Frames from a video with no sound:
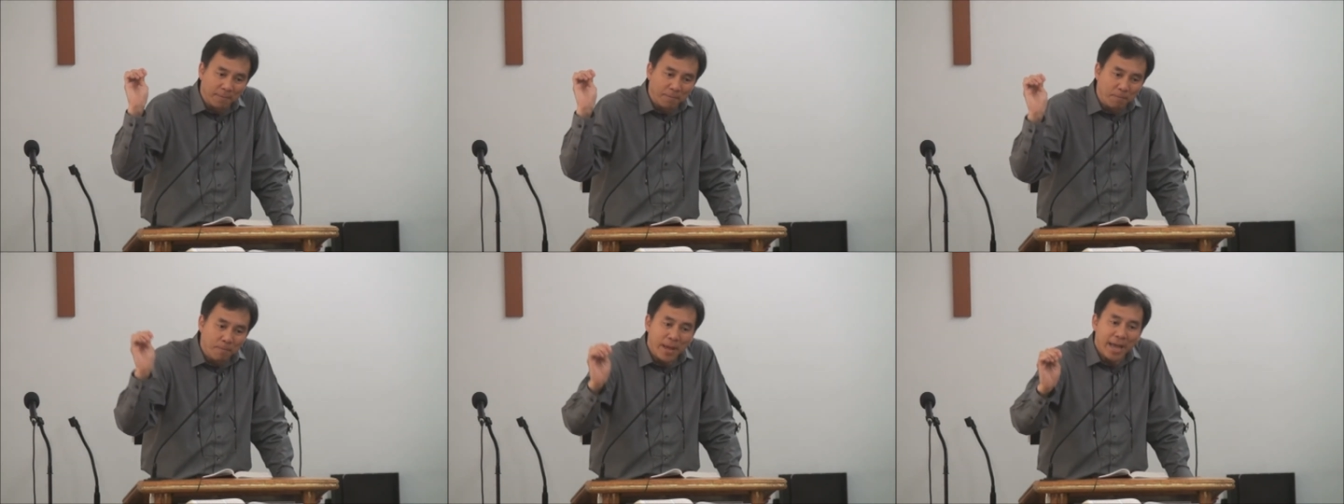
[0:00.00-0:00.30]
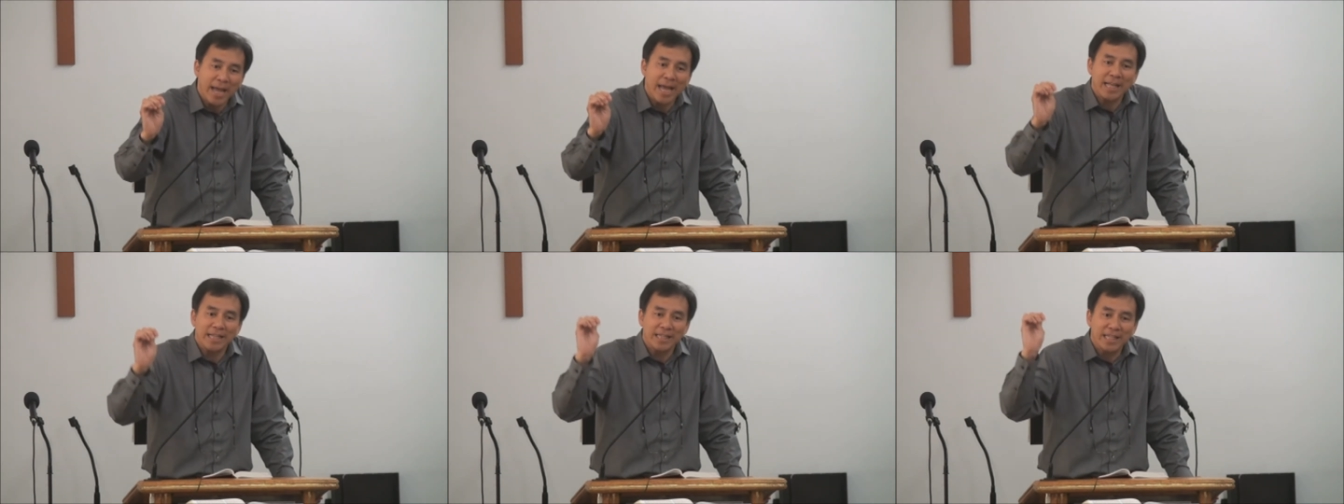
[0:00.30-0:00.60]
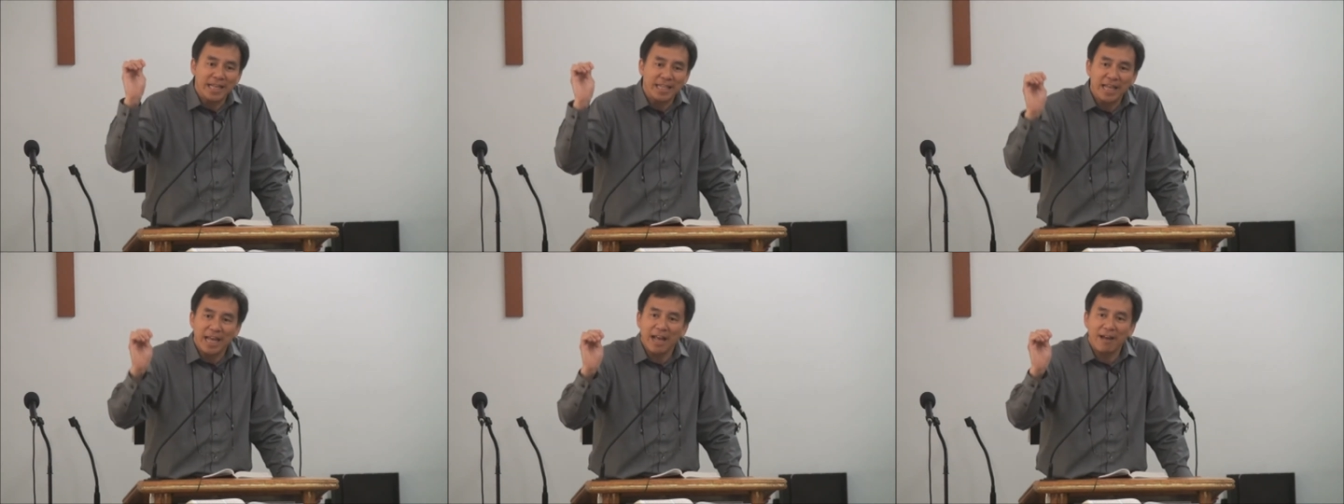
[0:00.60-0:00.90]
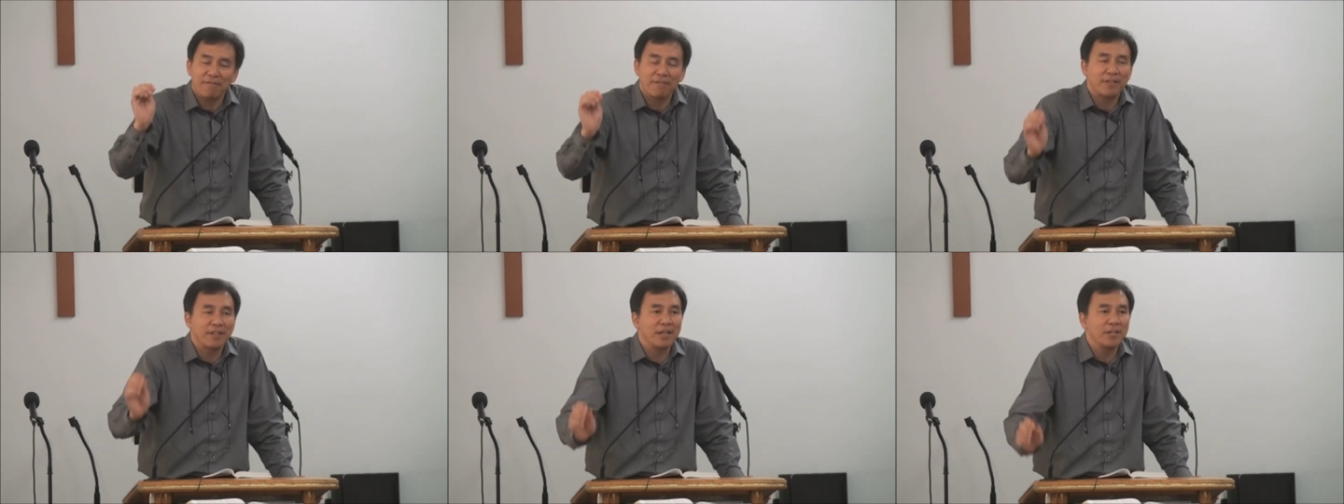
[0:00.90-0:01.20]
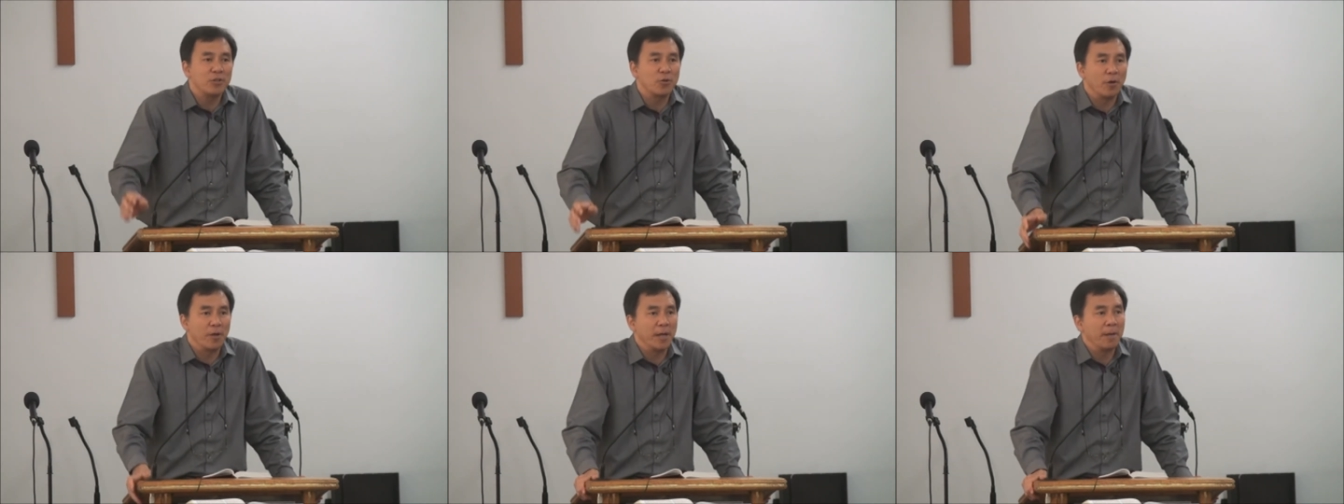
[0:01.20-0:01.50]
Man did
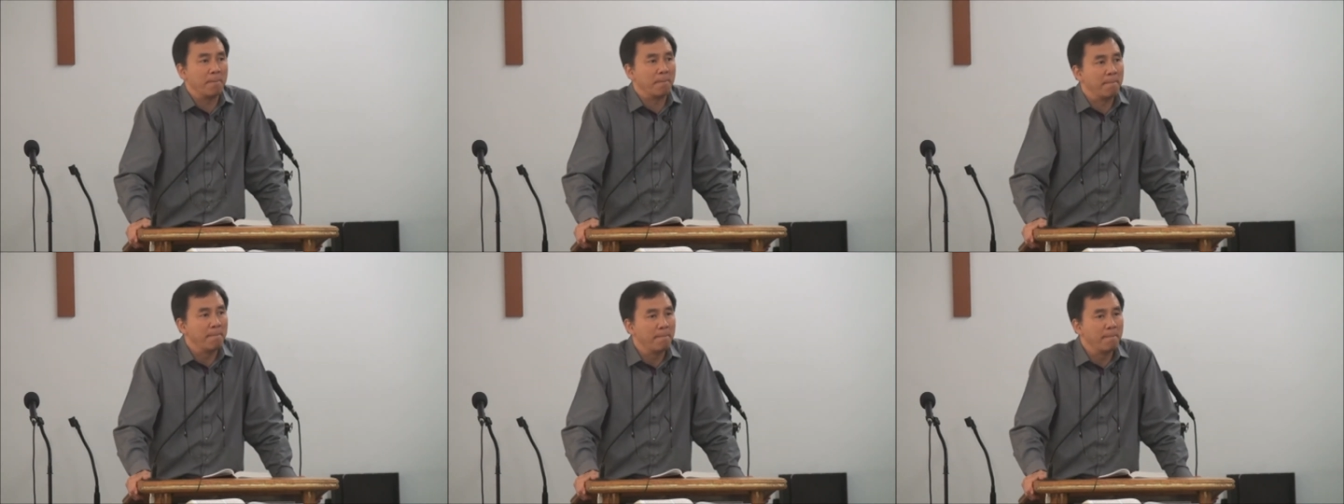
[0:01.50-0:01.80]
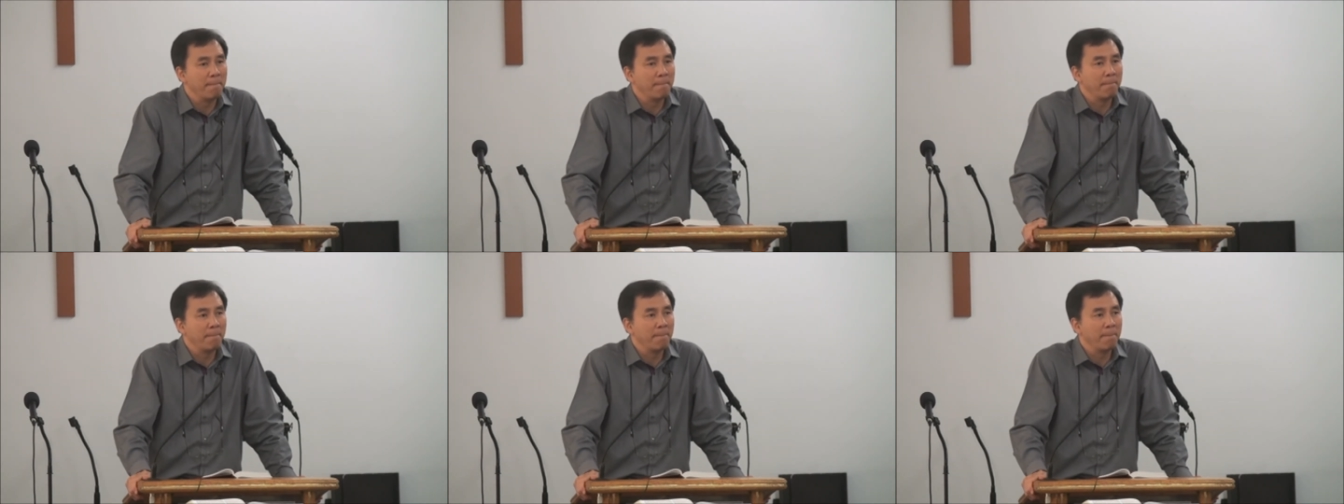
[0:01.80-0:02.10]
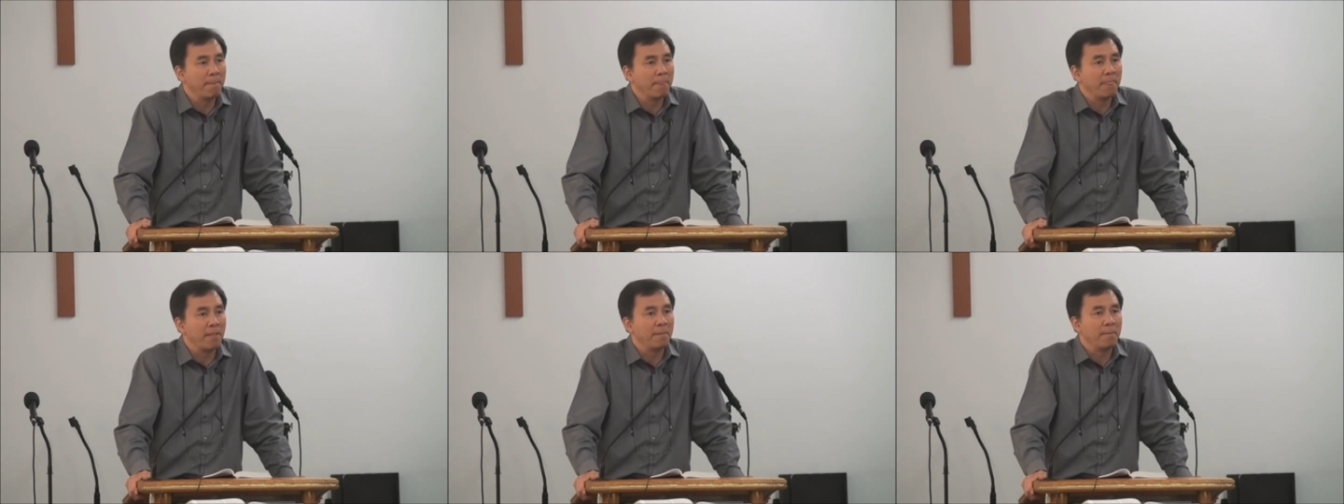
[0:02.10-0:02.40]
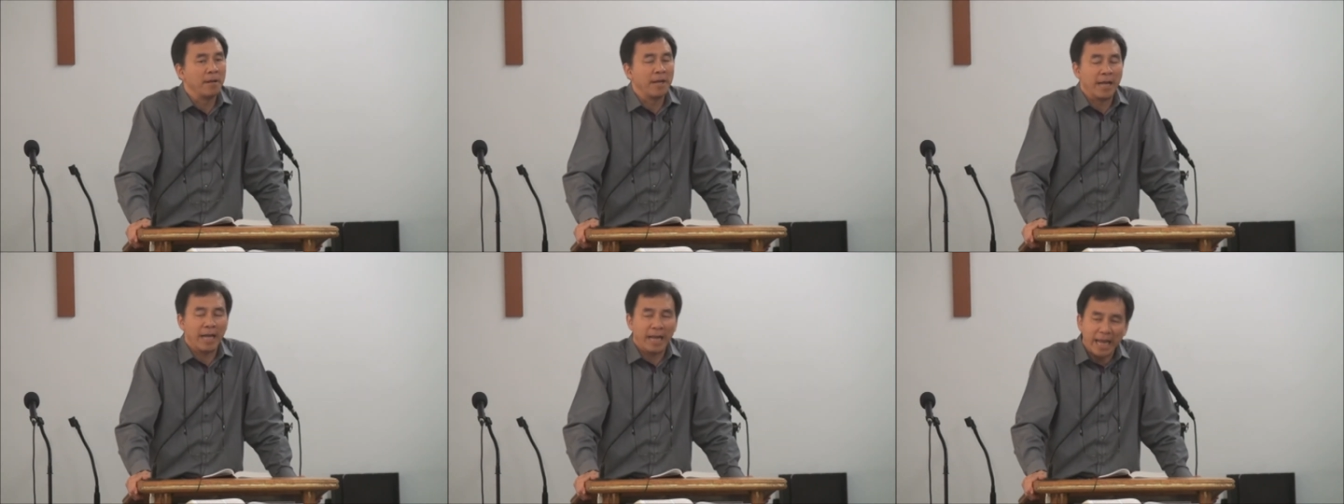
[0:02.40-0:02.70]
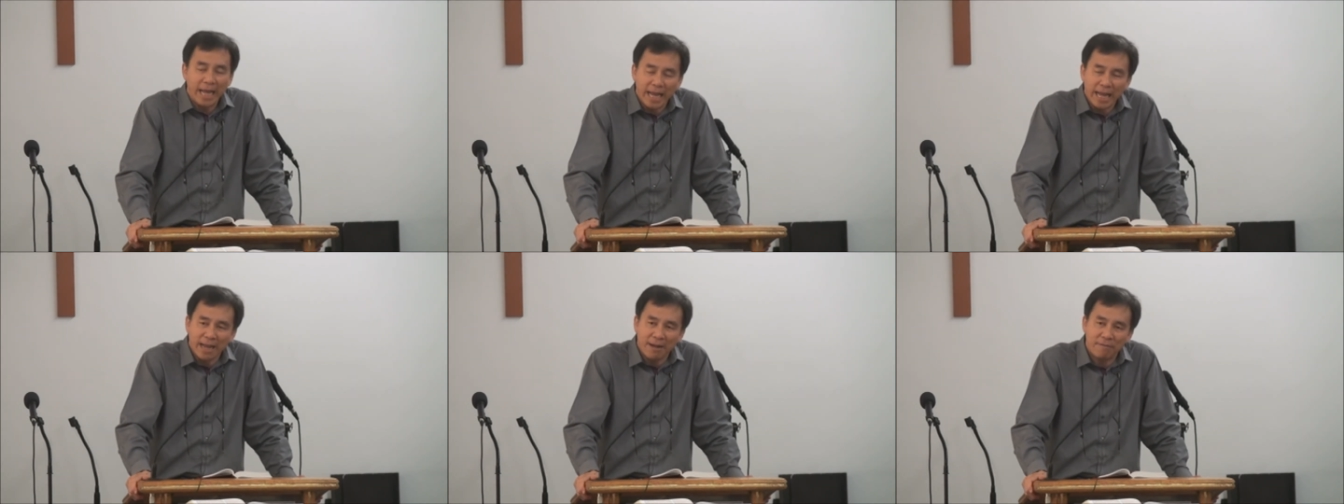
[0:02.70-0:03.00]
everything to him
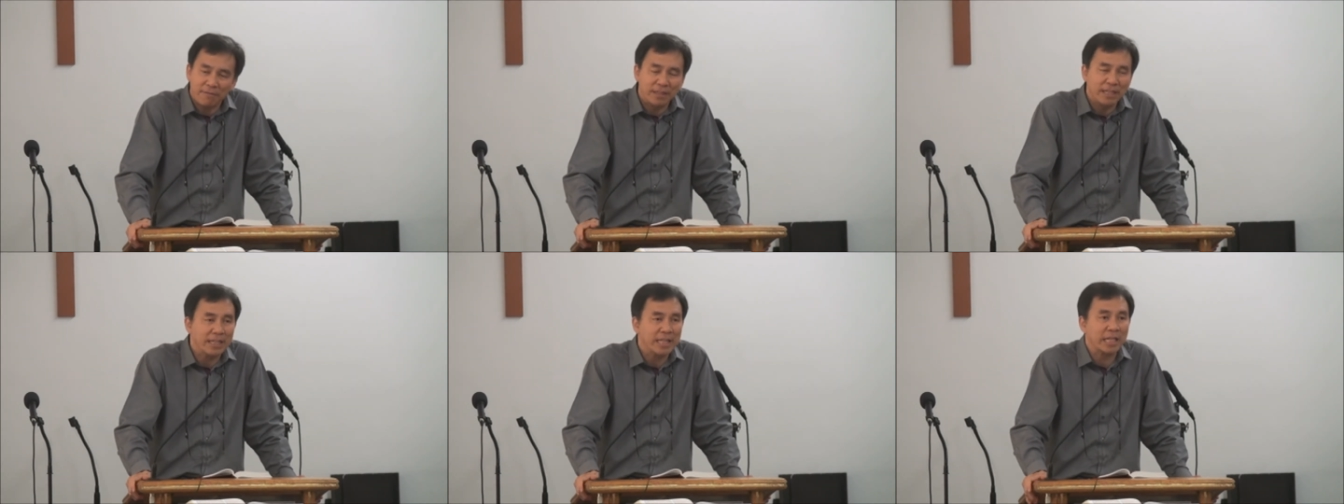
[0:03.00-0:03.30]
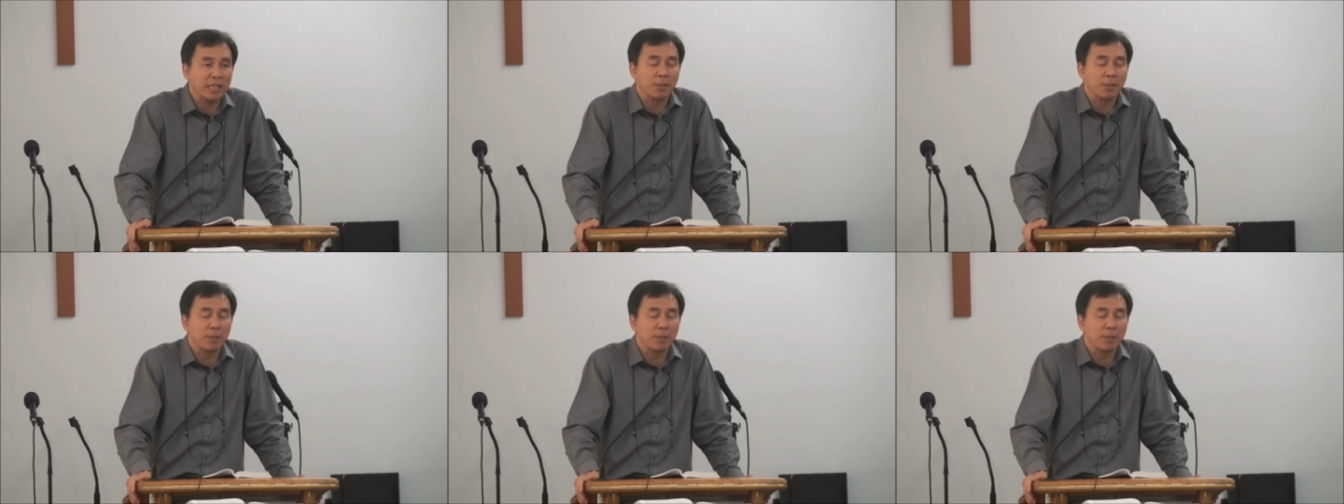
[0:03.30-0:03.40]
everything